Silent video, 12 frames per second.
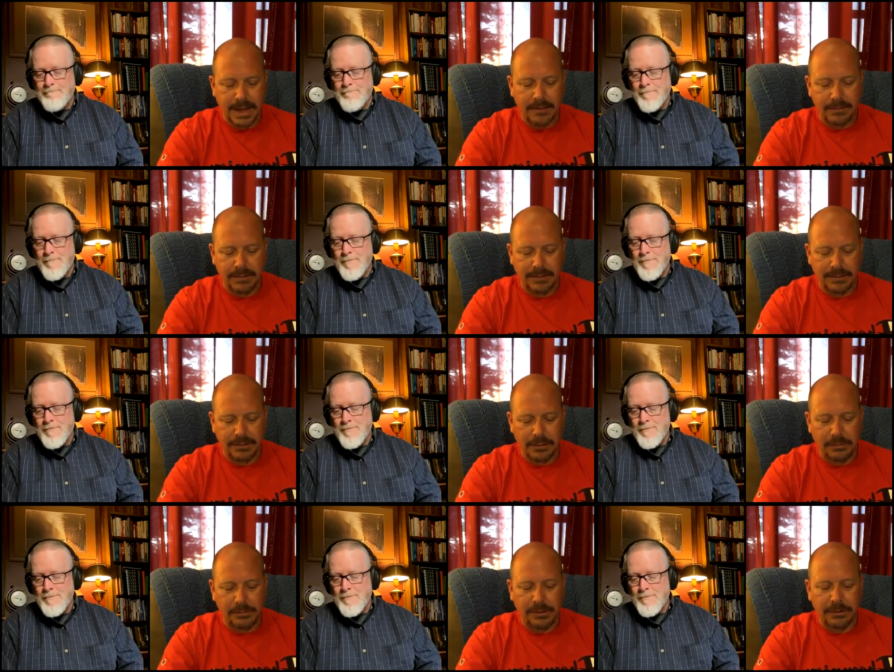Speaker 1: heaven and
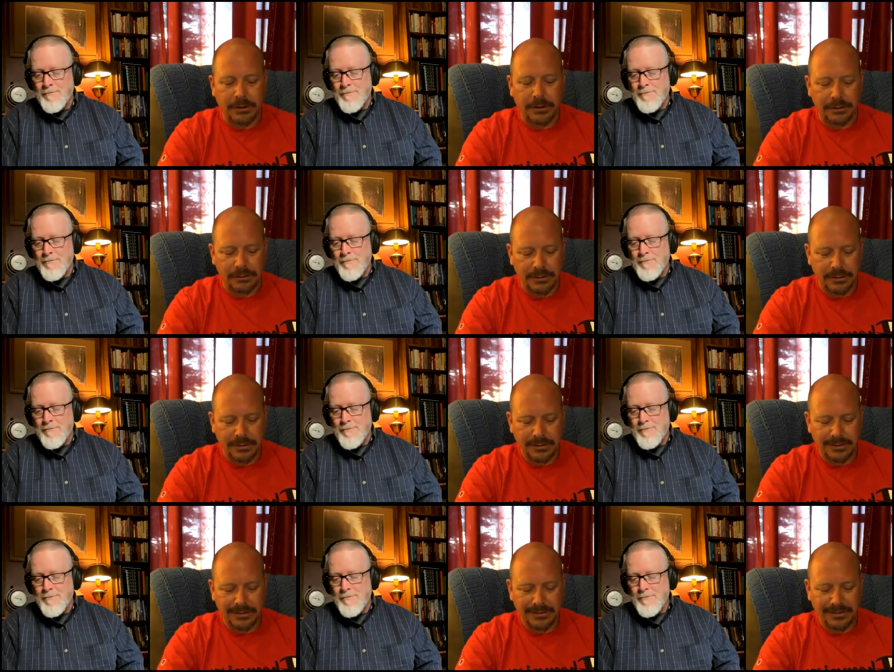you are on earth.
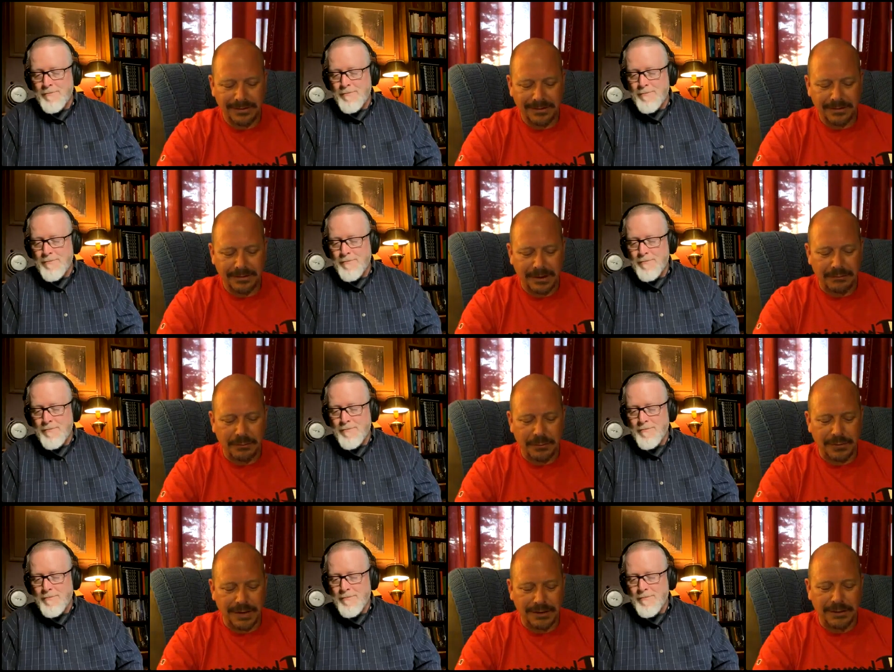Therefore,
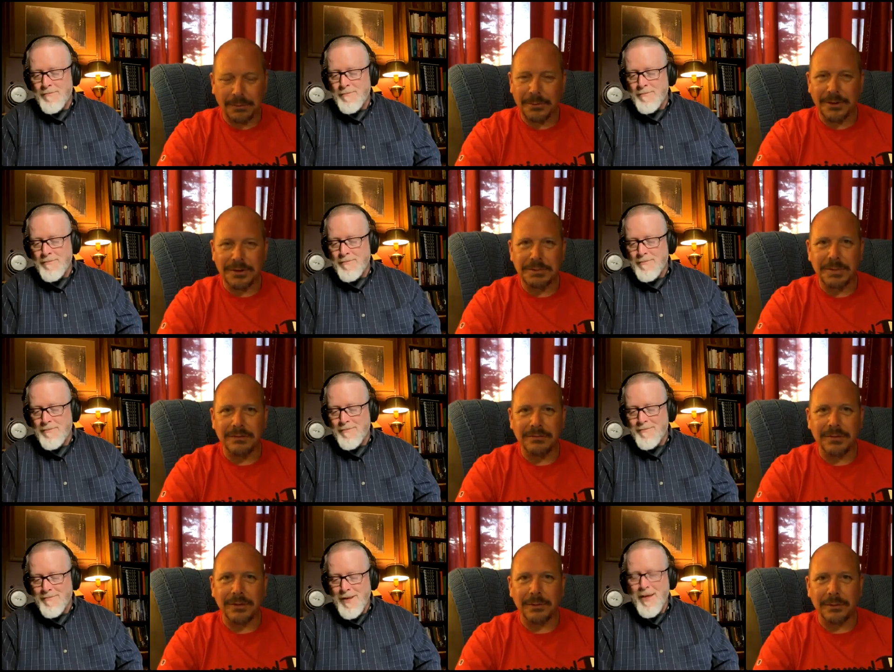let your words be
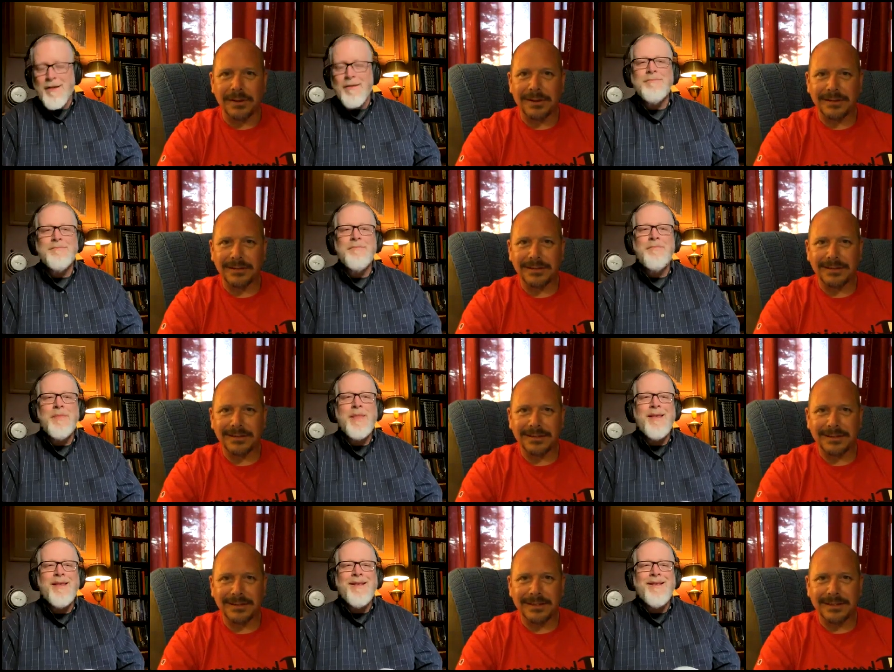few. Yeah.
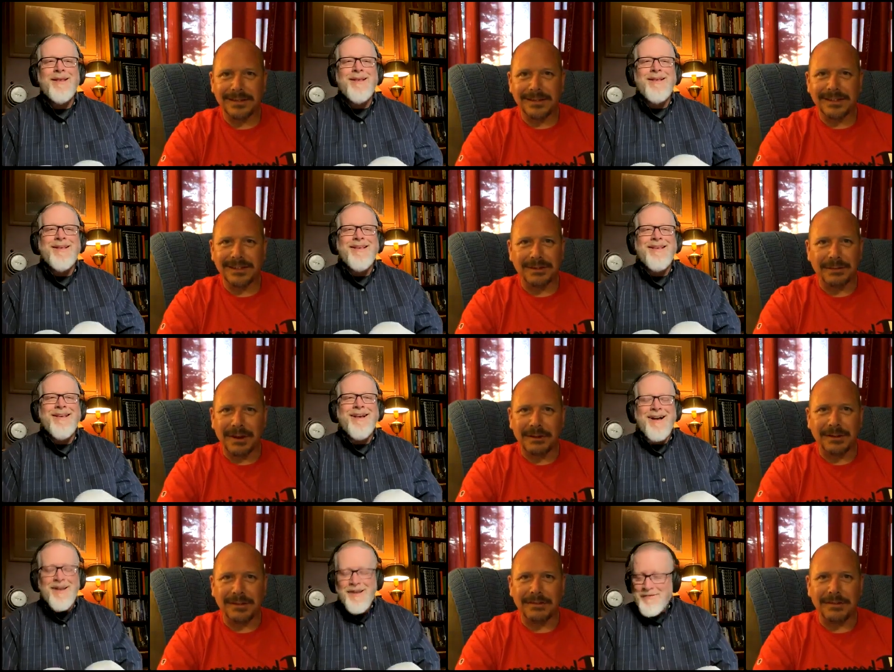Wow,
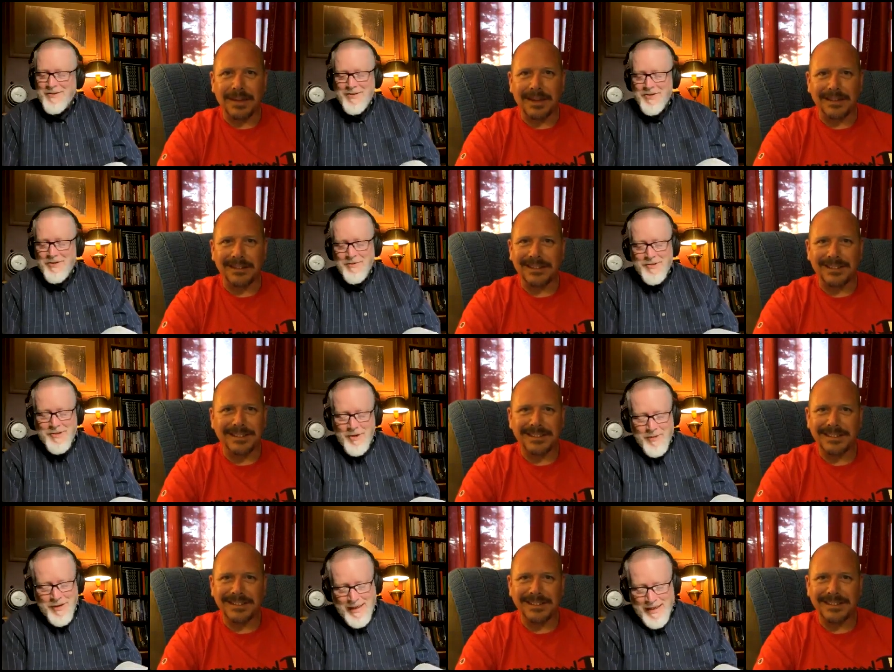I, I
Speaker 2: love it too.
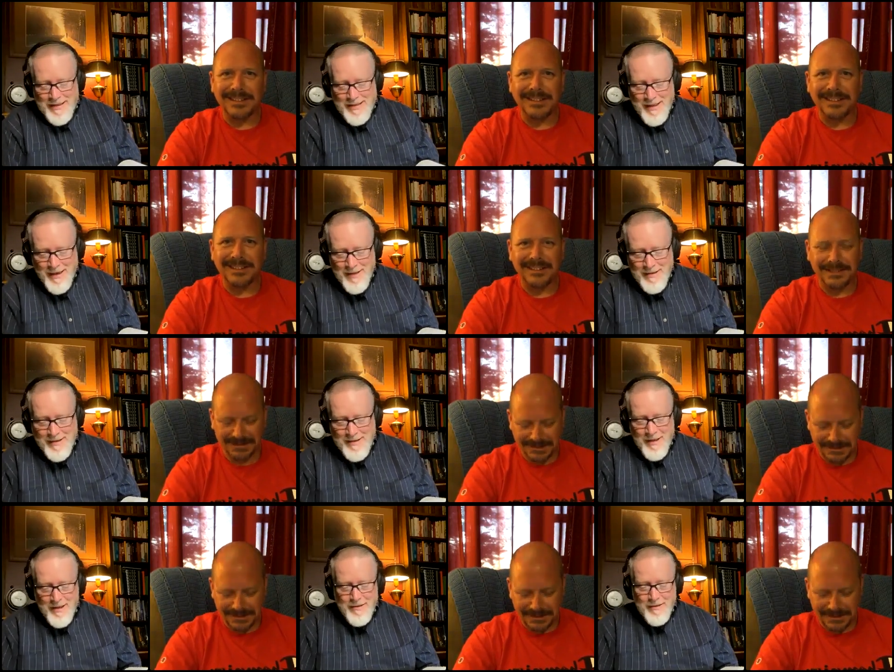So when he says,
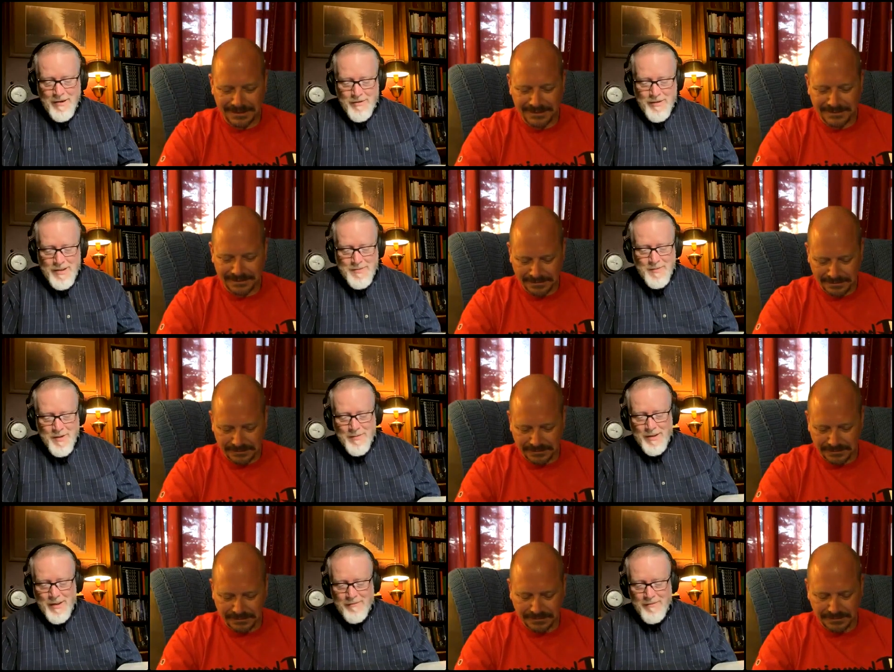"Know this, my
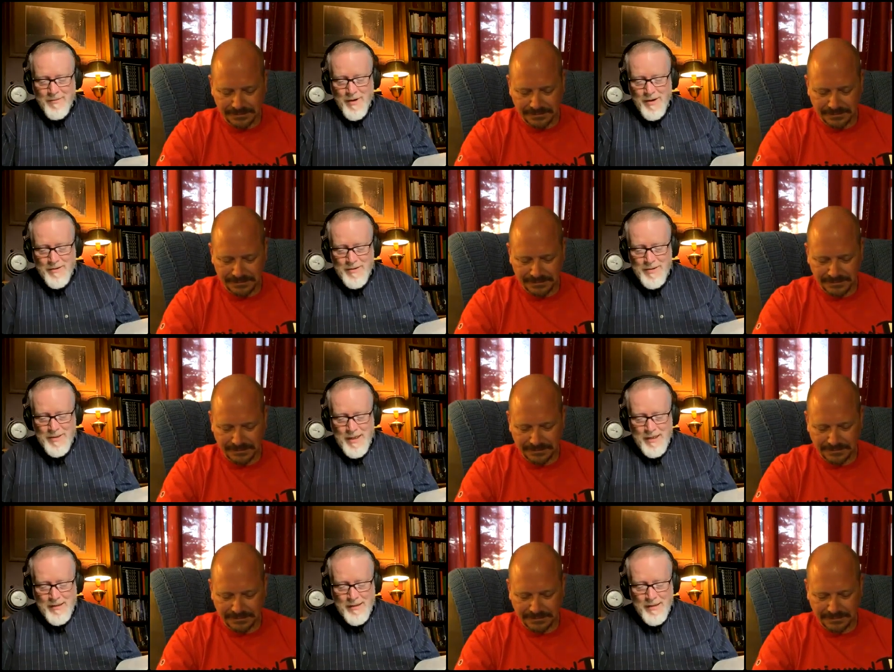beloved brothers,
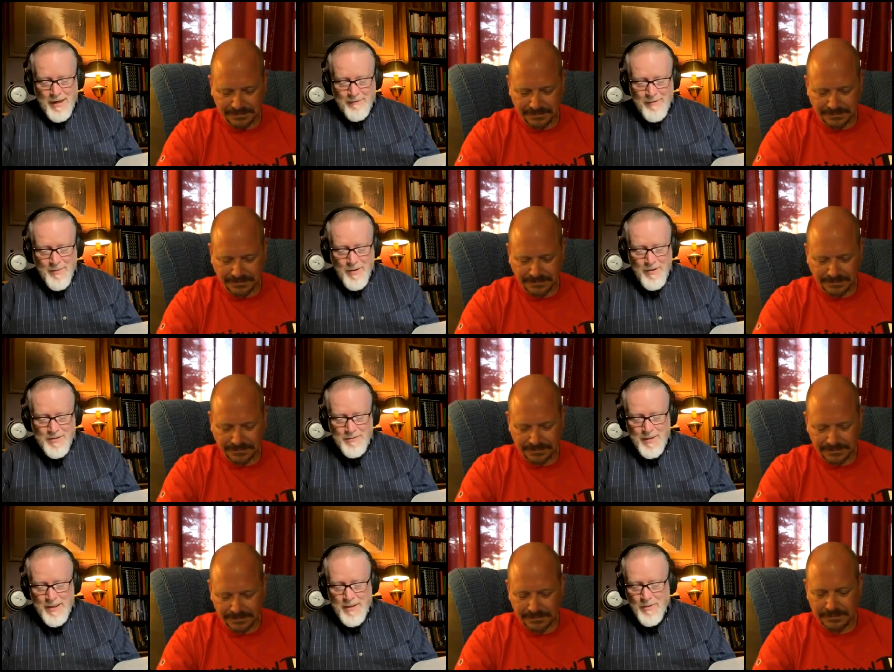let every person
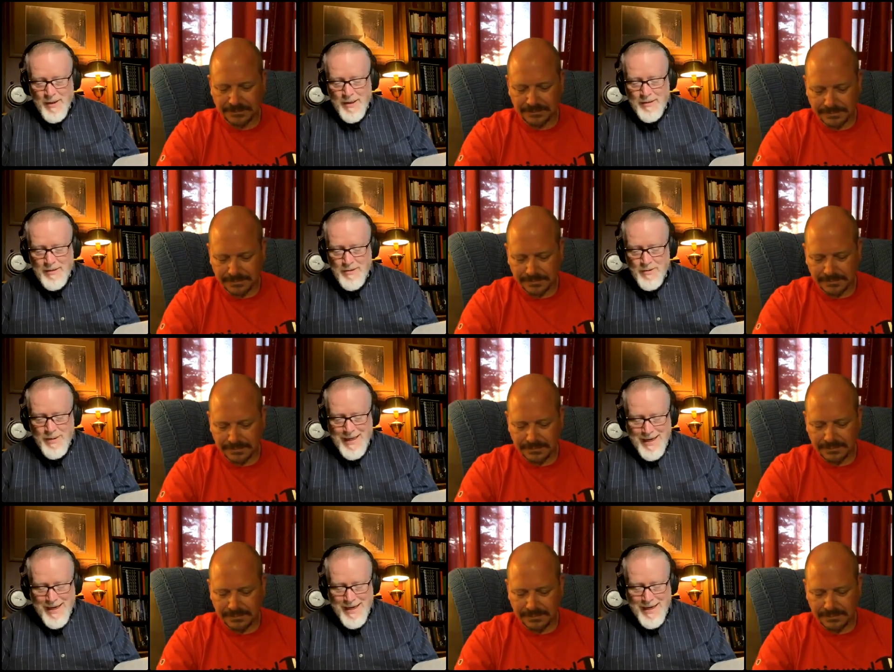be quick to